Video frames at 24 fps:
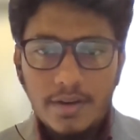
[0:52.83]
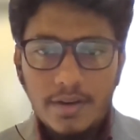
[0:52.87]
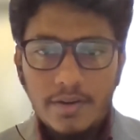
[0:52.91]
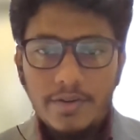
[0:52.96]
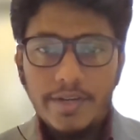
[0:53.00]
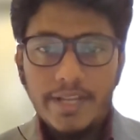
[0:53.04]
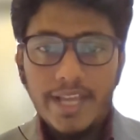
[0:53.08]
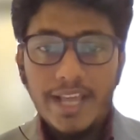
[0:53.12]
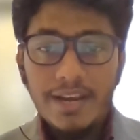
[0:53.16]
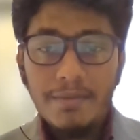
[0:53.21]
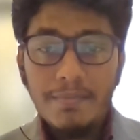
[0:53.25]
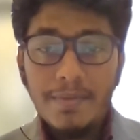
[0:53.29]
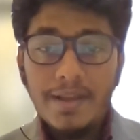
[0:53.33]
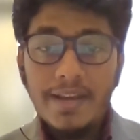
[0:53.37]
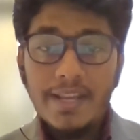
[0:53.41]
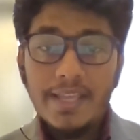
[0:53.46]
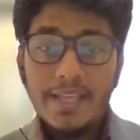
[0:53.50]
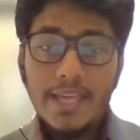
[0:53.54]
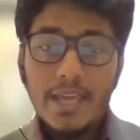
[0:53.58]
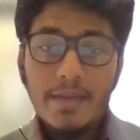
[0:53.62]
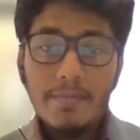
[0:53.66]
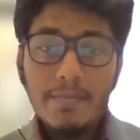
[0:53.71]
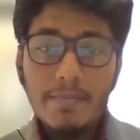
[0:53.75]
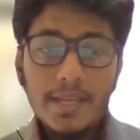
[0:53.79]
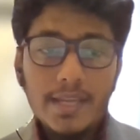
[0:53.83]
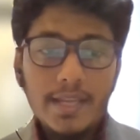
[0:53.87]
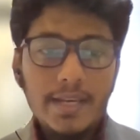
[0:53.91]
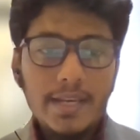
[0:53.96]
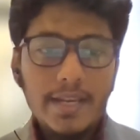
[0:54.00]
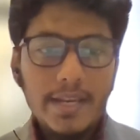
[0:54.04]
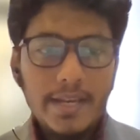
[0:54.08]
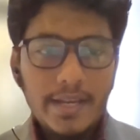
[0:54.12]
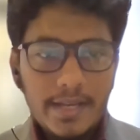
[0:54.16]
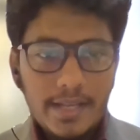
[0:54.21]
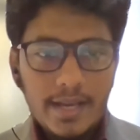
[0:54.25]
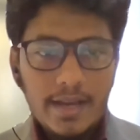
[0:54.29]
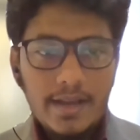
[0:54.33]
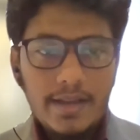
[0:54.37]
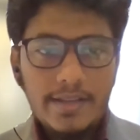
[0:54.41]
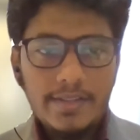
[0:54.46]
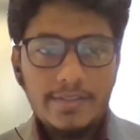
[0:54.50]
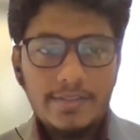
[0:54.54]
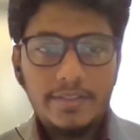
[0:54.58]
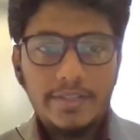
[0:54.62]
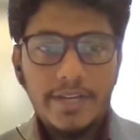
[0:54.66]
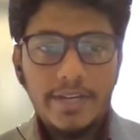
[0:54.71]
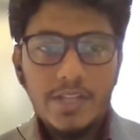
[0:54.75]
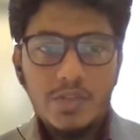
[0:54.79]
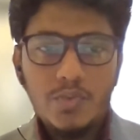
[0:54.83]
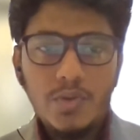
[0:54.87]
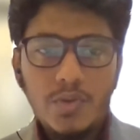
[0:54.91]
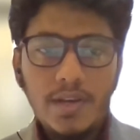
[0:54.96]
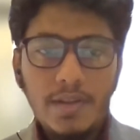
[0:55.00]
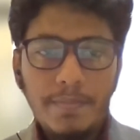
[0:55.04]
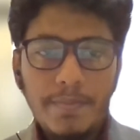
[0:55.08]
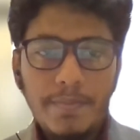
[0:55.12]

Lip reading: Real money gaming in India is gradually